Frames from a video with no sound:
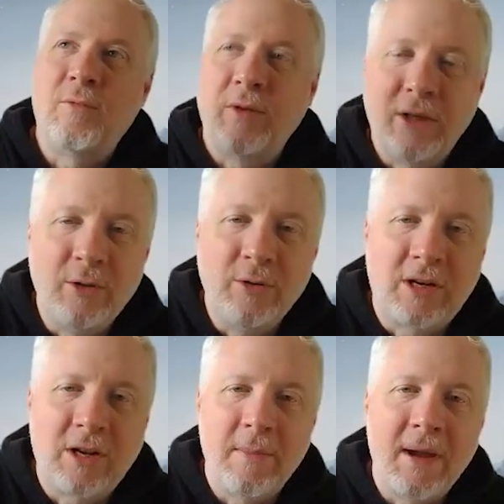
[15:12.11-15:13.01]
for you to
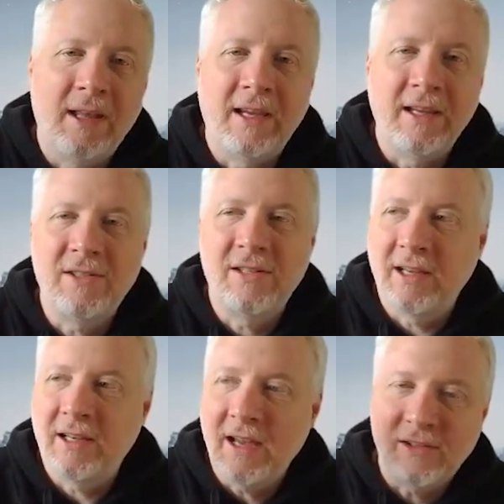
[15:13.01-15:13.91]
come back, like, it's
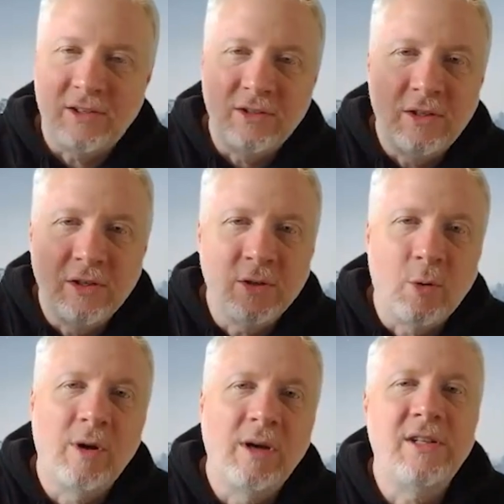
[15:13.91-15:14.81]
like, yes, there's
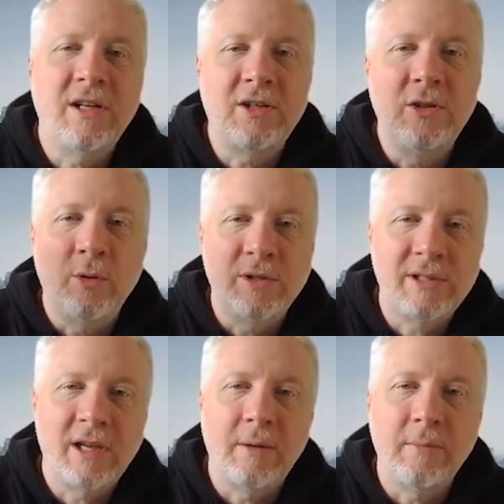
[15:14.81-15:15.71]
organizations who are
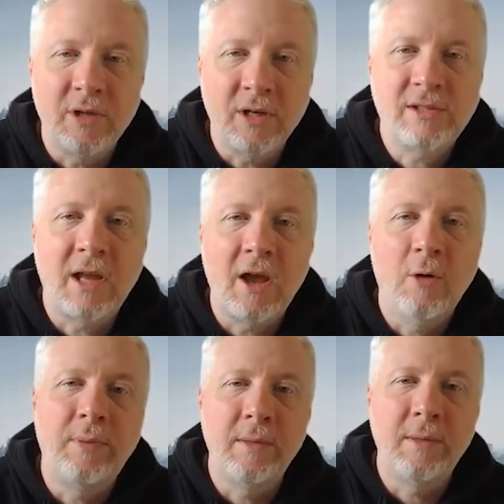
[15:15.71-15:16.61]
set up just to
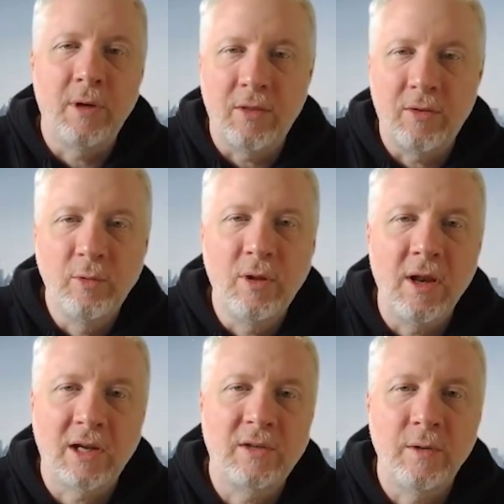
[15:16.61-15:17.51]
help people get through the
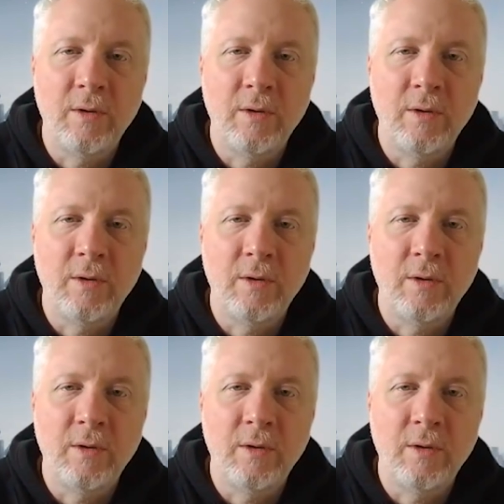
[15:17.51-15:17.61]
next few